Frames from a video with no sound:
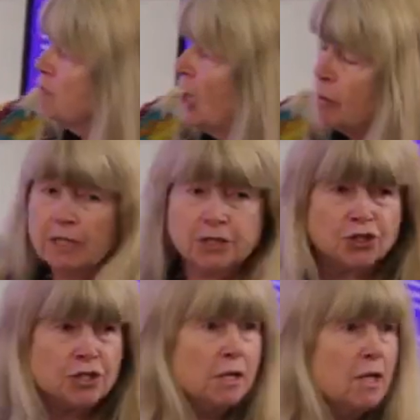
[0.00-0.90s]
is
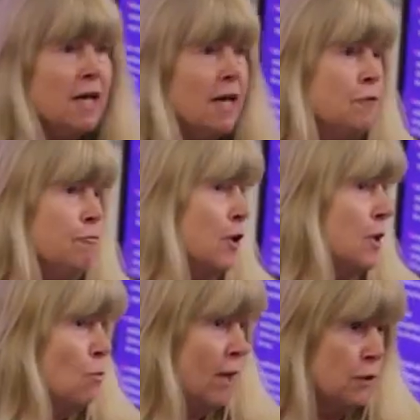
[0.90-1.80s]
published in
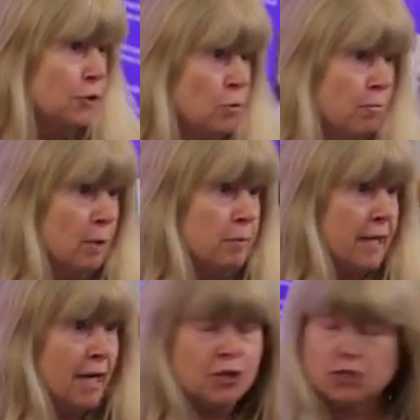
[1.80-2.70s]
fairly well-known
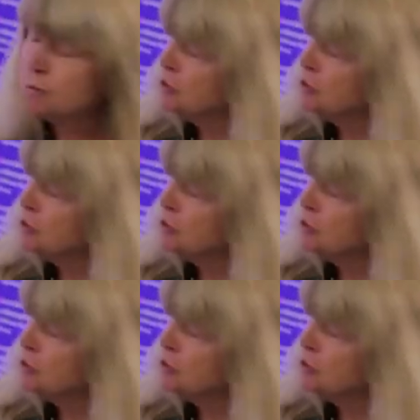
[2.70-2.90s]
publications,